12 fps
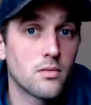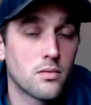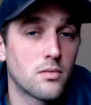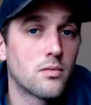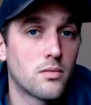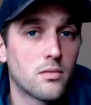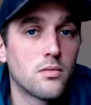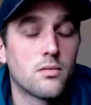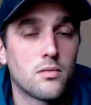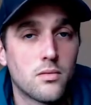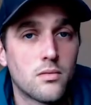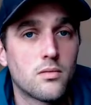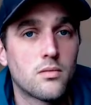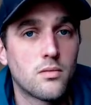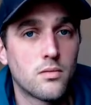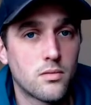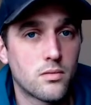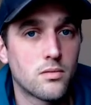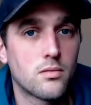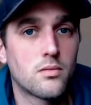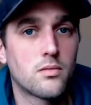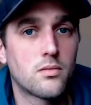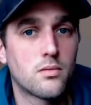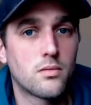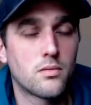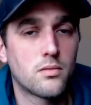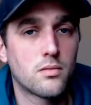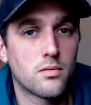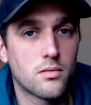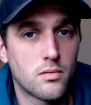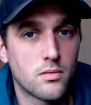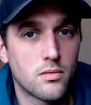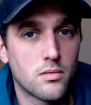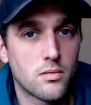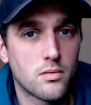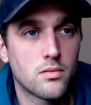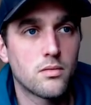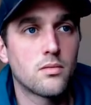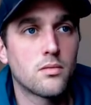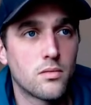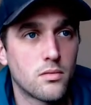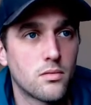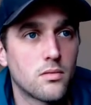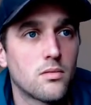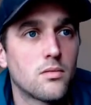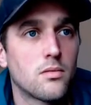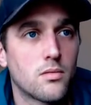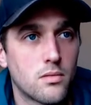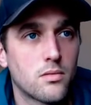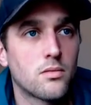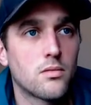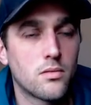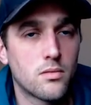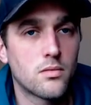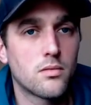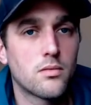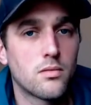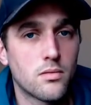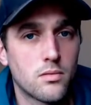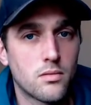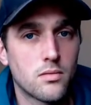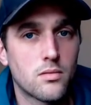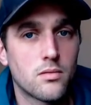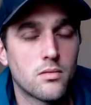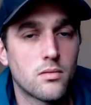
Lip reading: [no speech]